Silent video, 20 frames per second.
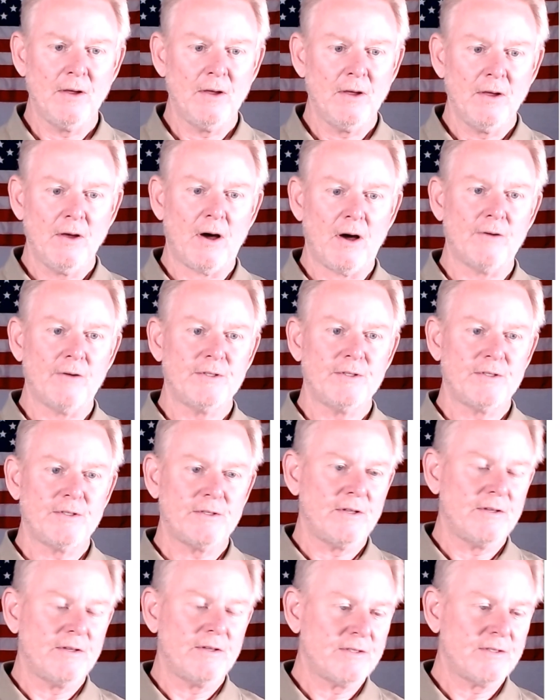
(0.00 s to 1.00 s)
Obviously,
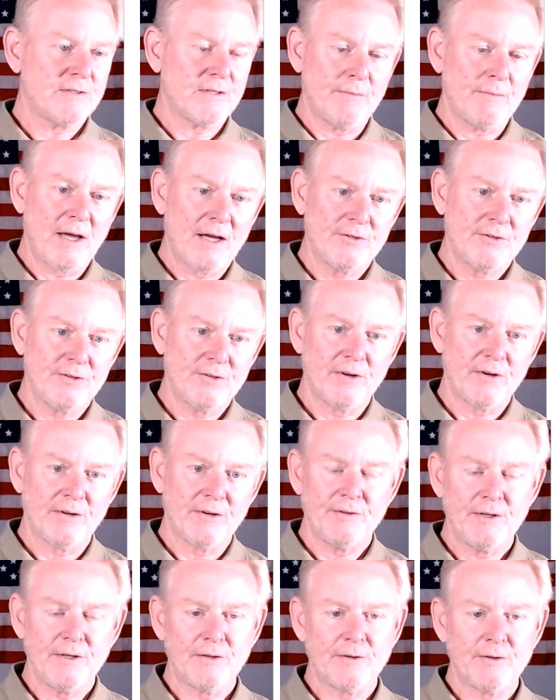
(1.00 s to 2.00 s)
this is an imaginary
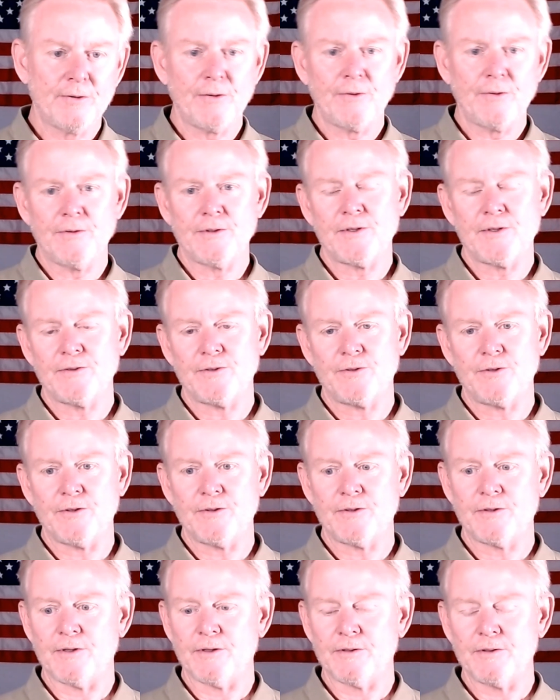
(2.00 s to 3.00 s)
vehicle. This is
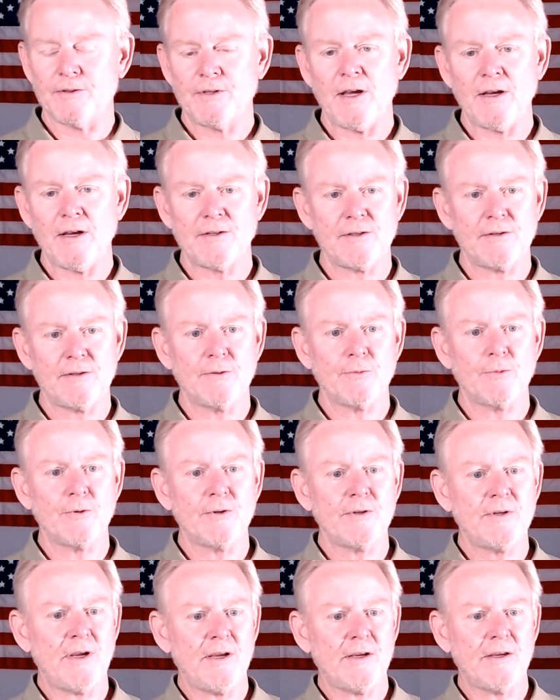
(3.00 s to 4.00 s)
just a test that we're
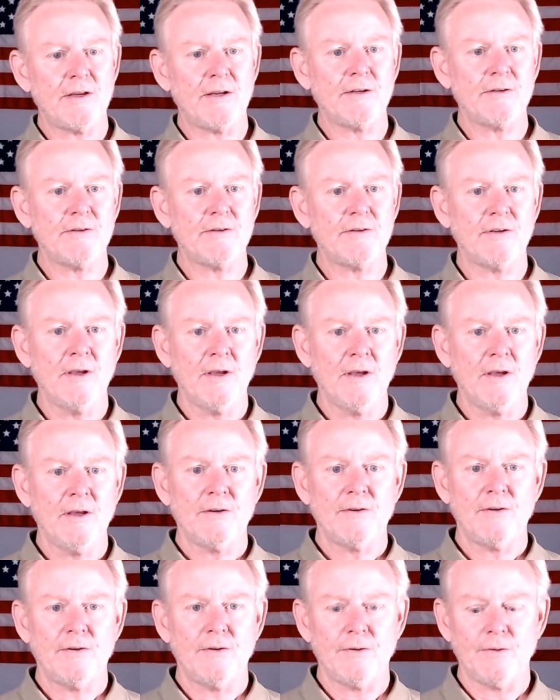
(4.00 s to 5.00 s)
taking
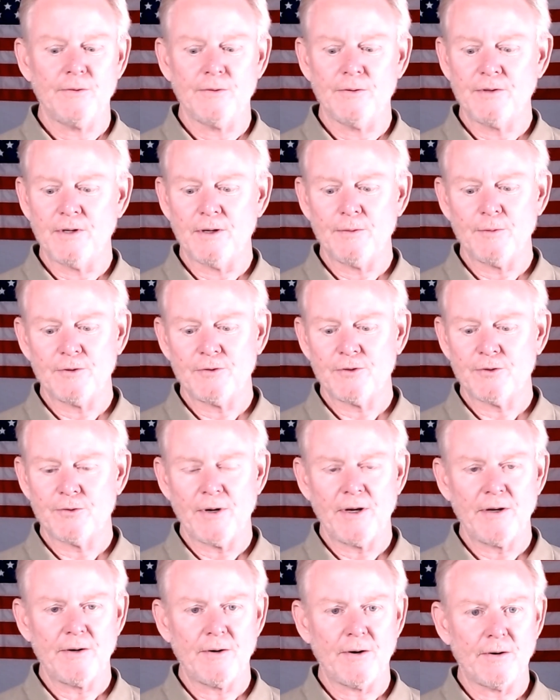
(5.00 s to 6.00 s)
to
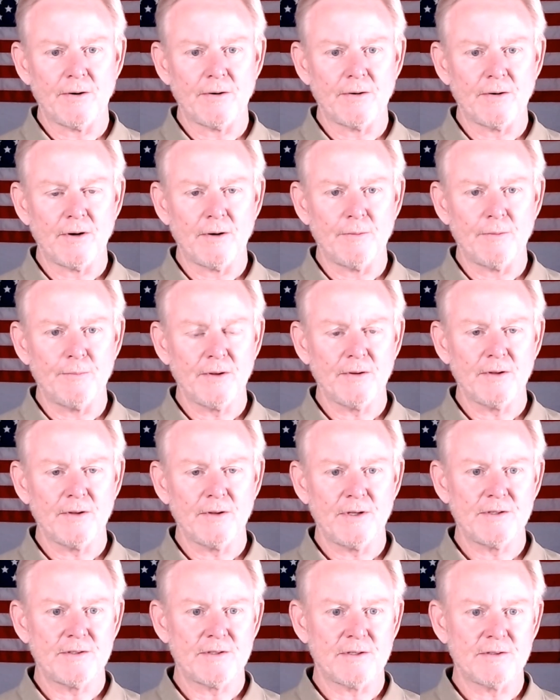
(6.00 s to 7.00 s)
demonstrate our
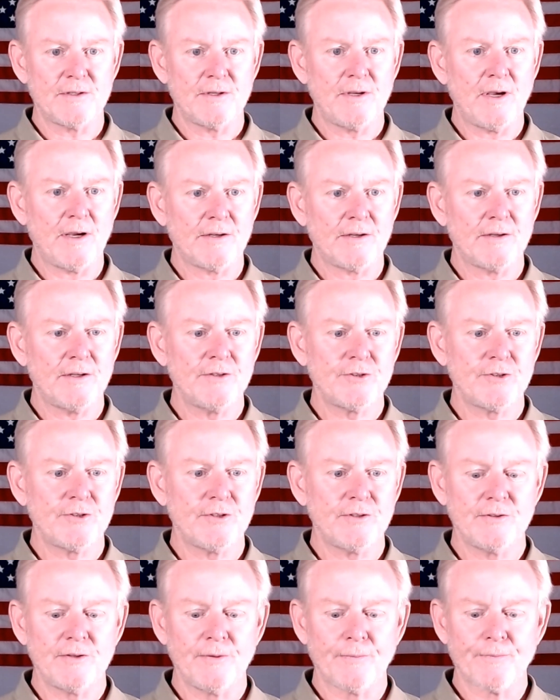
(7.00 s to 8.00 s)
abilities as
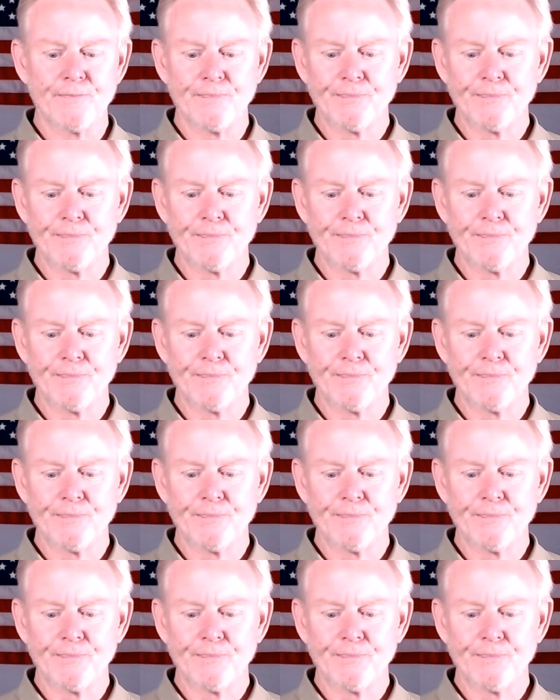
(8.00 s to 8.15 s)
technicians.